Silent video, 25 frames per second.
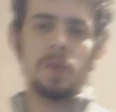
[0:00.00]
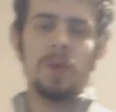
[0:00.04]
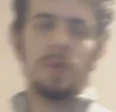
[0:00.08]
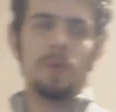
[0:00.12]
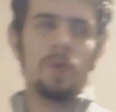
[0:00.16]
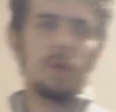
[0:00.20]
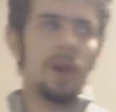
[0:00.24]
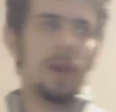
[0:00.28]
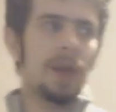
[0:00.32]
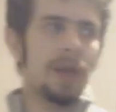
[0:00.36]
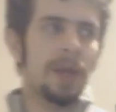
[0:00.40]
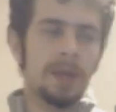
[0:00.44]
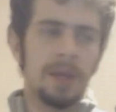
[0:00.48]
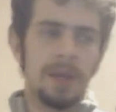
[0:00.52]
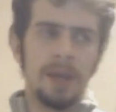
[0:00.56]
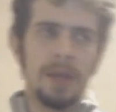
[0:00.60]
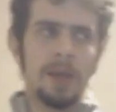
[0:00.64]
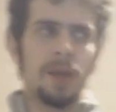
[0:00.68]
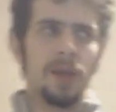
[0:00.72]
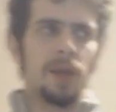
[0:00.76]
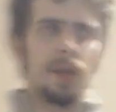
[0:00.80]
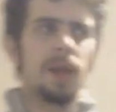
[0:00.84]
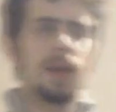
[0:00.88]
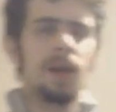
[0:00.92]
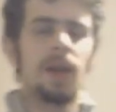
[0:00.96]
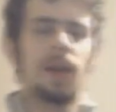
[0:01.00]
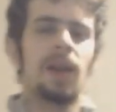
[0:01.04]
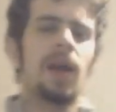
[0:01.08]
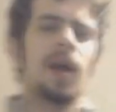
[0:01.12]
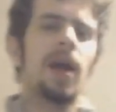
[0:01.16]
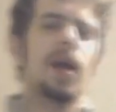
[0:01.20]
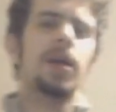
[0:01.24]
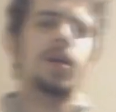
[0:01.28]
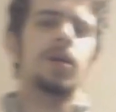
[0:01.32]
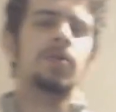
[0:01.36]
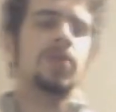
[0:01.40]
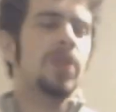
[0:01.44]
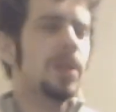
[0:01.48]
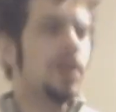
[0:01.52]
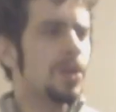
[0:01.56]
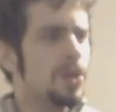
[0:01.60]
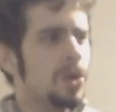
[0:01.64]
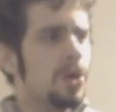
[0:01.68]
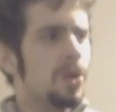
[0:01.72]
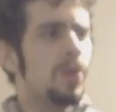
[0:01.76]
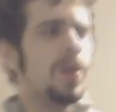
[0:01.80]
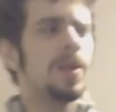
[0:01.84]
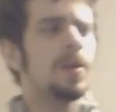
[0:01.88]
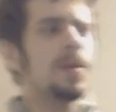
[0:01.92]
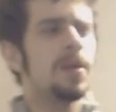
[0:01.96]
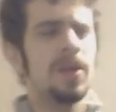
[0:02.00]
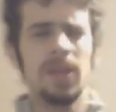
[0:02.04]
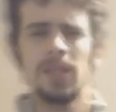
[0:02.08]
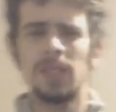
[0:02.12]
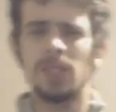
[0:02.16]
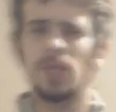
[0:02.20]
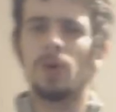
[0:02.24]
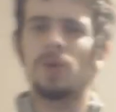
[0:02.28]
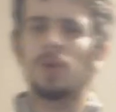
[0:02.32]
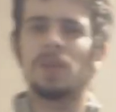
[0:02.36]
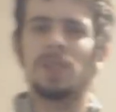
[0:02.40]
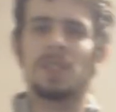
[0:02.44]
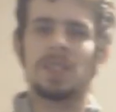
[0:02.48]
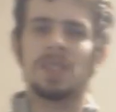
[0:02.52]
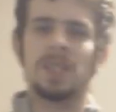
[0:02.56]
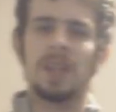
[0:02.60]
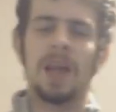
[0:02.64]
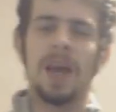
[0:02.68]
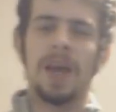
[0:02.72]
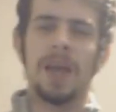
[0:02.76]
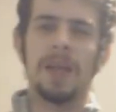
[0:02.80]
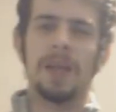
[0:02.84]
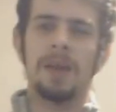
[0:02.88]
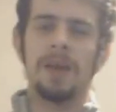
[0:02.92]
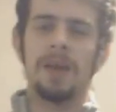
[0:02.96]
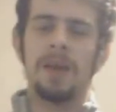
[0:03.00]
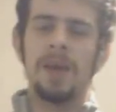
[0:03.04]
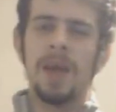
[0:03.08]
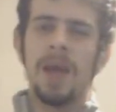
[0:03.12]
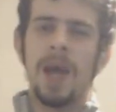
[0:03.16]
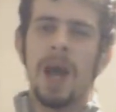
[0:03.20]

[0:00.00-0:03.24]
We were like in a line. I was like, you know what, let's go in this line.